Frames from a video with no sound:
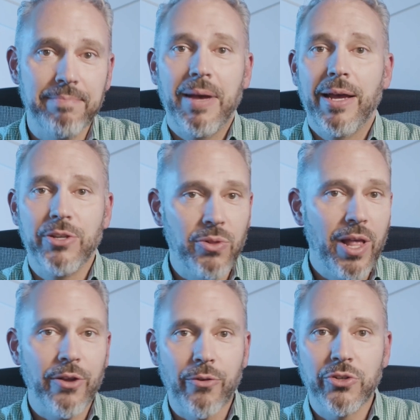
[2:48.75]
I do a
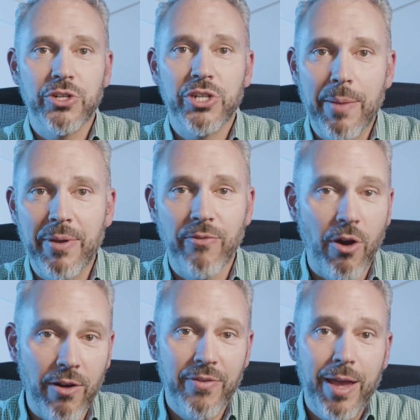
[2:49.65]
lot of grocery shopping for
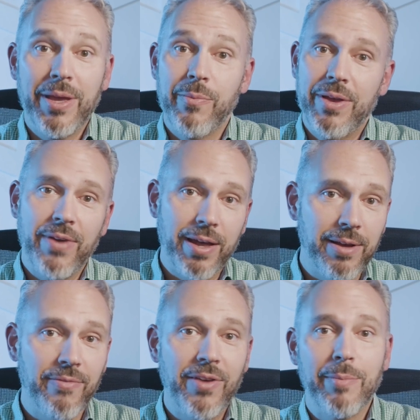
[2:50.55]
our family, and we've
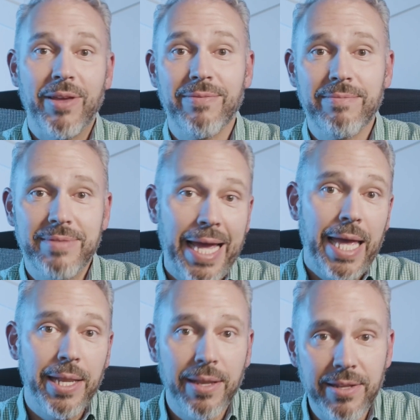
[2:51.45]
got a family of
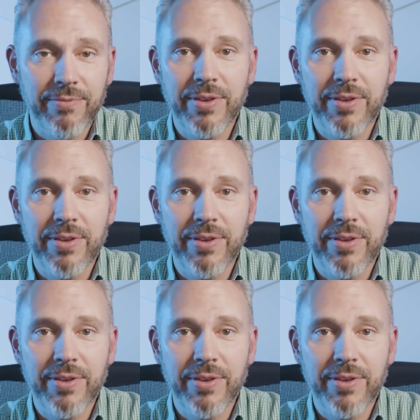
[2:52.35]
10 to